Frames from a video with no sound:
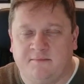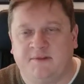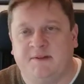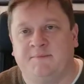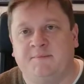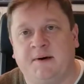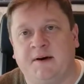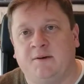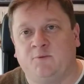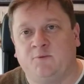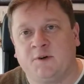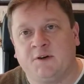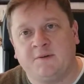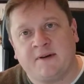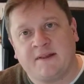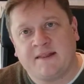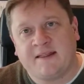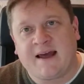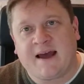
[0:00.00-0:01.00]
But we're
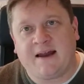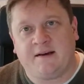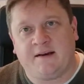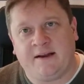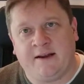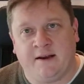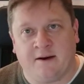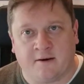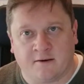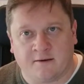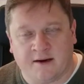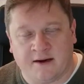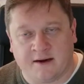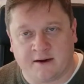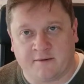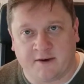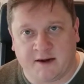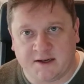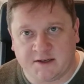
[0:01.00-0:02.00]
doing that here
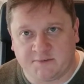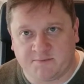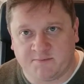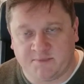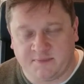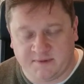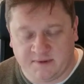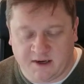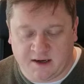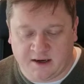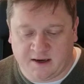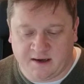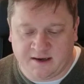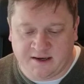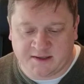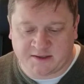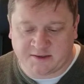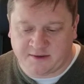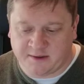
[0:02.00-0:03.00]
in a grad uh,
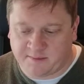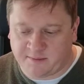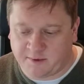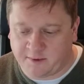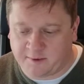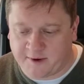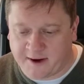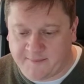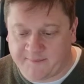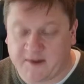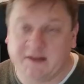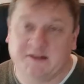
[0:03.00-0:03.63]
history program.